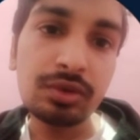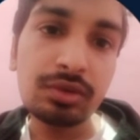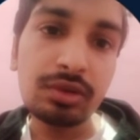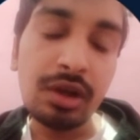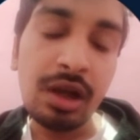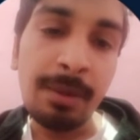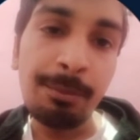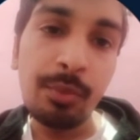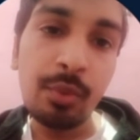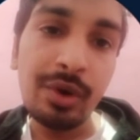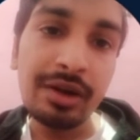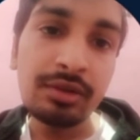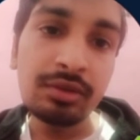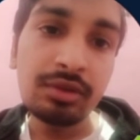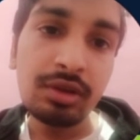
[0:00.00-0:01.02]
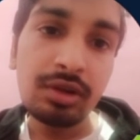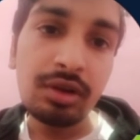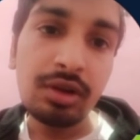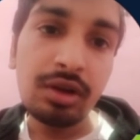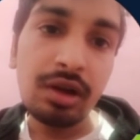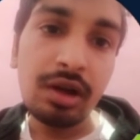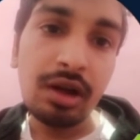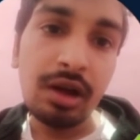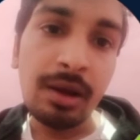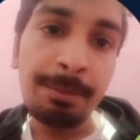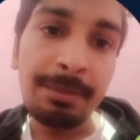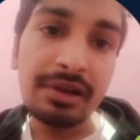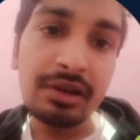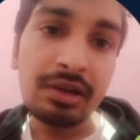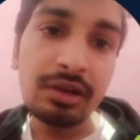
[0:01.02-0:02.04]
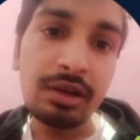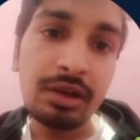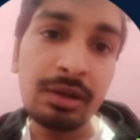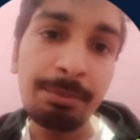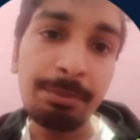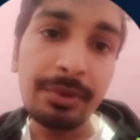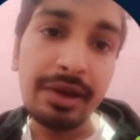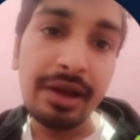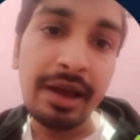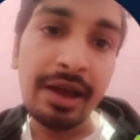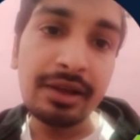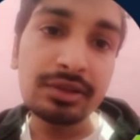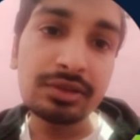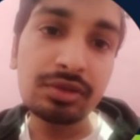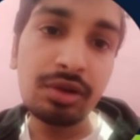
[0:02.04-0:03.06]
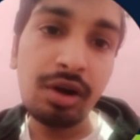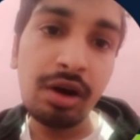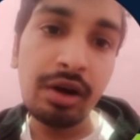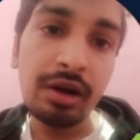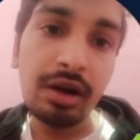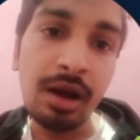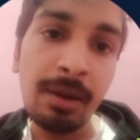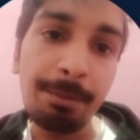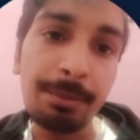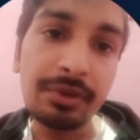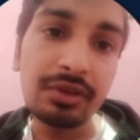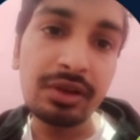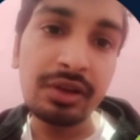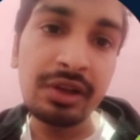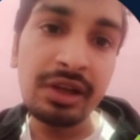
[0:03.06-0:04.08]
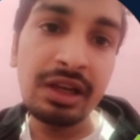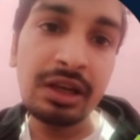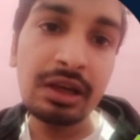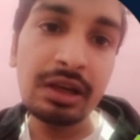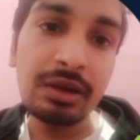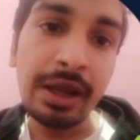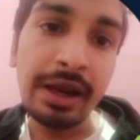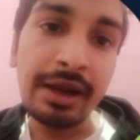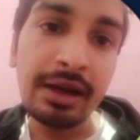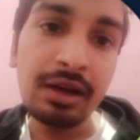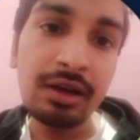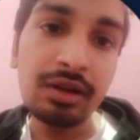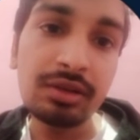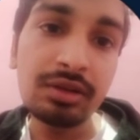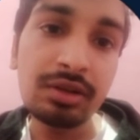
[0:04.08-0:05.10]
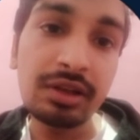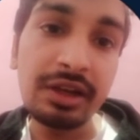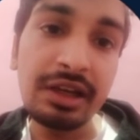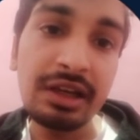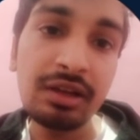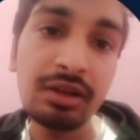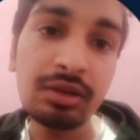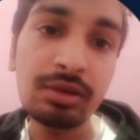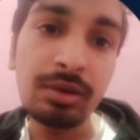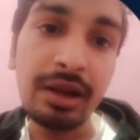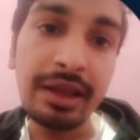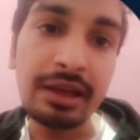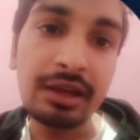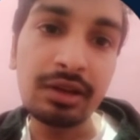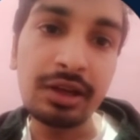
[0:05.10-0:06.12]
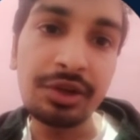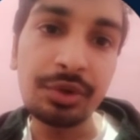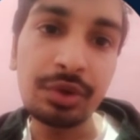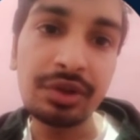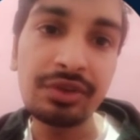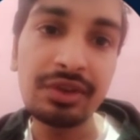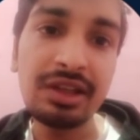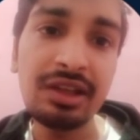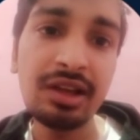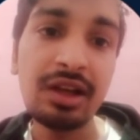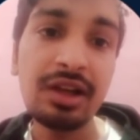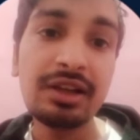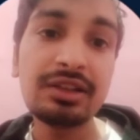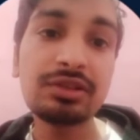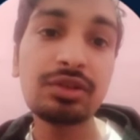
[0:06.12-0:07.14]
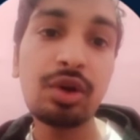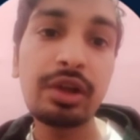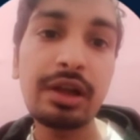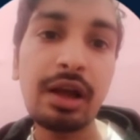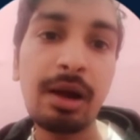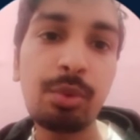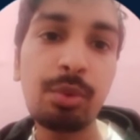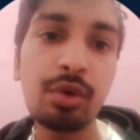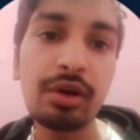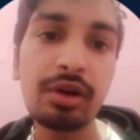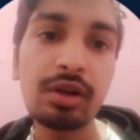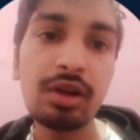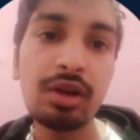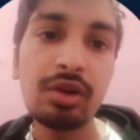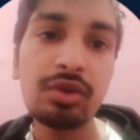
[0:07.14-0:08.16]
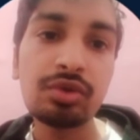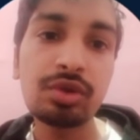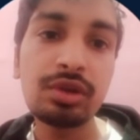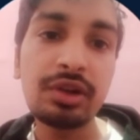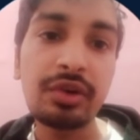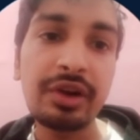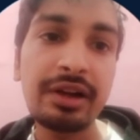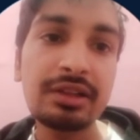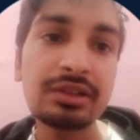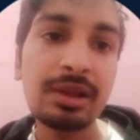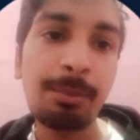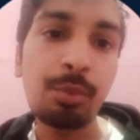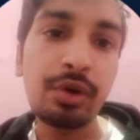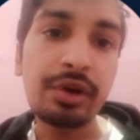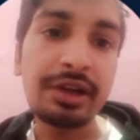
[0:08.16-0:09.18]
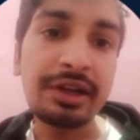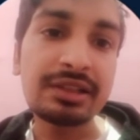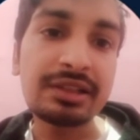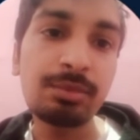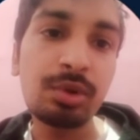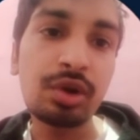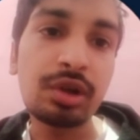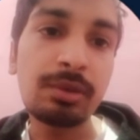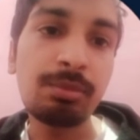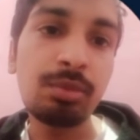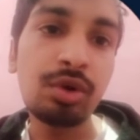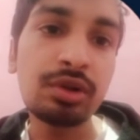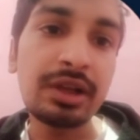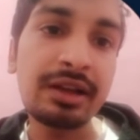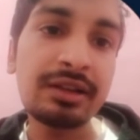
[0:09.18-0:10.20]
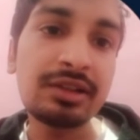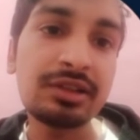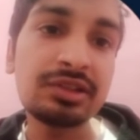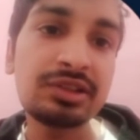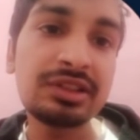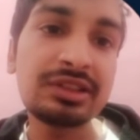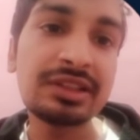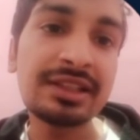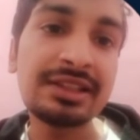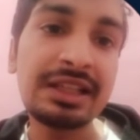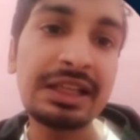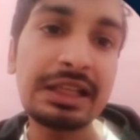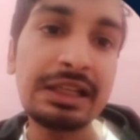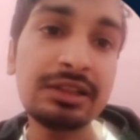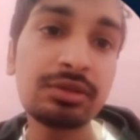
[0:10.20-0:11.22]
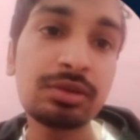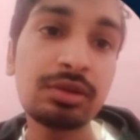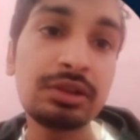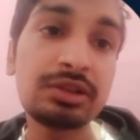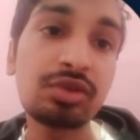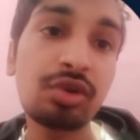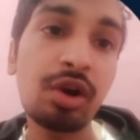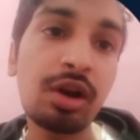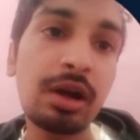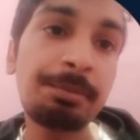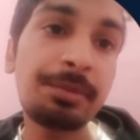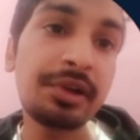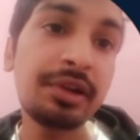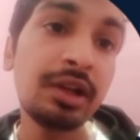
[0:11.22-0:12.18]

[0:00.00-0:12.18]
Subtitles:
up one, upper lip has gone up. The green candle, the green line that you can see is going upward. So the trend is upward. It has broken both and the distance has increased. So it's strong uptrend.